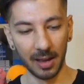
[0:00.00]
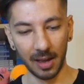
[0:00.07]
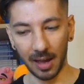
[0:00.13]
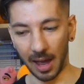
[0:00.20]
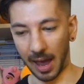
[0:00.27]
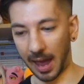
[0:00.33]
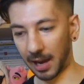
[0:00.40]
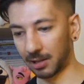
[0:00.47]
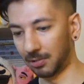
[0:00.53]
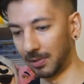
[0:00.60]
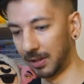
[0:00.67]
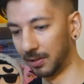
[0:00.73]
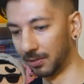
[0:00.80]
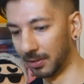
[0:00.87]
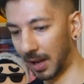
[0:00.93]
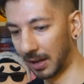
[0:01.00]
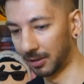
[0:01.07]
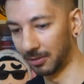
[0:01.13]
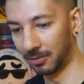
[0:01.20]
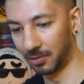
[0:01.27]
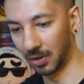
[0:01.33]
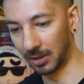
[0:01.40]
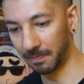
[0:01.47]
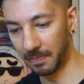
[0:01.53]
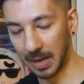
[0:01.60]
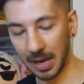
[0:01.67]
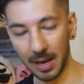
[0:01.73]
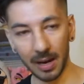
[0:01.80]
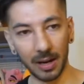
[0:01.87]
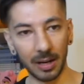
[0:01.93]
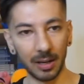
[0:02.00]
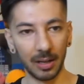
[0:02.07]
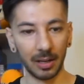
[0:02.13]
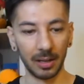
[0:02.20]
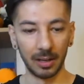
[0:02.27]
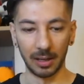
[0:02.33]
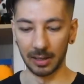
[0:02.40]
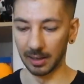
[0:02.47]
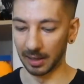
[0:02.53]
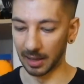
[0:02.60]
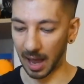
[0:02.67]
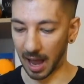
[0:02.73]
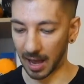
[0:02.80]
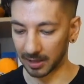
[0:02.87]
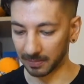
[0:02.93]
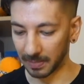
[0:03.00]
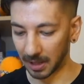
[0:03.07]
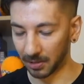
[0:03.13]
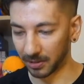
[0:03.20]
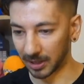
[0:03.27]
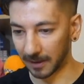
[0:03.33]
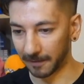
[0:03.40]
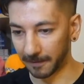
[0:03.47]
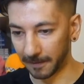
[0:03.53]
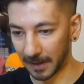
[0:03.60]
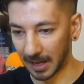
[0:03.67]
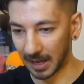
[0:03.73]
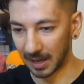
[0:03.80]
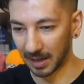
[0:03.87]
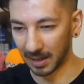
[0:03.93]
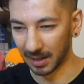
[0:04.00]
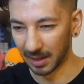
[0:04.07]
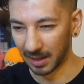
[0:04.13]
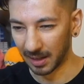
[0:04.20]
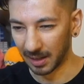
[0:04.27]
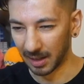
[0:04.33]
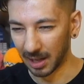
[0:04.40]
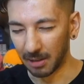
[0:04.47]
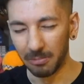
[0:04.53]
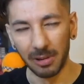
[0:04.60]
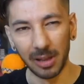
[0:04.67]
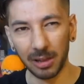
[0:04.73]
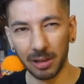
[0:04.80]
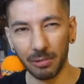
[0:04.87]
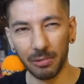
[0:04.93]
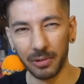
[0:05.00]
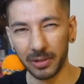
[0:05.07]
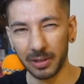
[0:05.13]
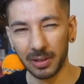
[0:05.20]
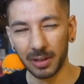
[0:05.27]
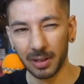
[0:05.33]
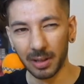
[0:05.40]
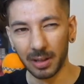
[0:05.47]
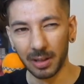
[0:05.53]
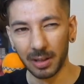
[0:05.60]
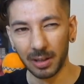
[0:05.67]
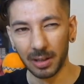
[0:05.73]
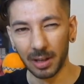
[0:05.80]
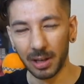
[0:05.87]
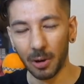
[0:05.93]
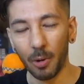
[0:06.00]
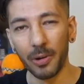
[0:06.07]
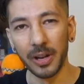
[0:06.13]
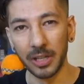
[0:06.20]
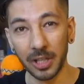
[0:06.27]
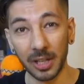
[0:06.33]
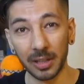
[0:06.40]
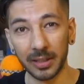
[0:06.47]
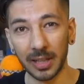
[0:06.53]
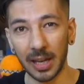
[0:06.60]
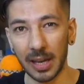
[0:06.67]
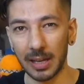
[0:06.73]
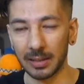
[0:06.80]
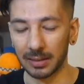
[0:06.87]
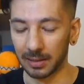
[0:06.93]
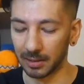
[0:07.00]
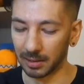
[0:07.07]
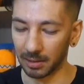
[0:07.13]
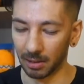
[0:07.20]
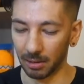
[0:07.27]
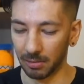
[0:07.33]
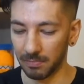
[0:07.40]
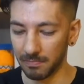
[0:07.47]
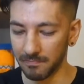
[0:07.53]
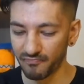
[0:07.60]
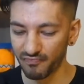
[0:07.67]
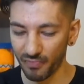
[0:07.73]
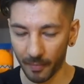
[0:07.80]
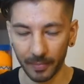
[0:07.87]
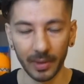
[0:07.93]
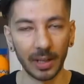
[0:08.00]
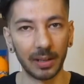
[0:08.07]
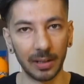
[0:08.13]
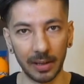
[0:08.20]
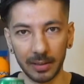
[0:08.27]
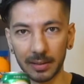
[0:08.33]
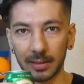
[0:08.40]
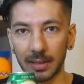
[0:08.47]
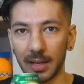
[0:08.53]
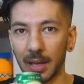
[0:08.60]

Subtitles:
I actually don't like to drink beer in the glass because I think it will lose the original taste. So let's see.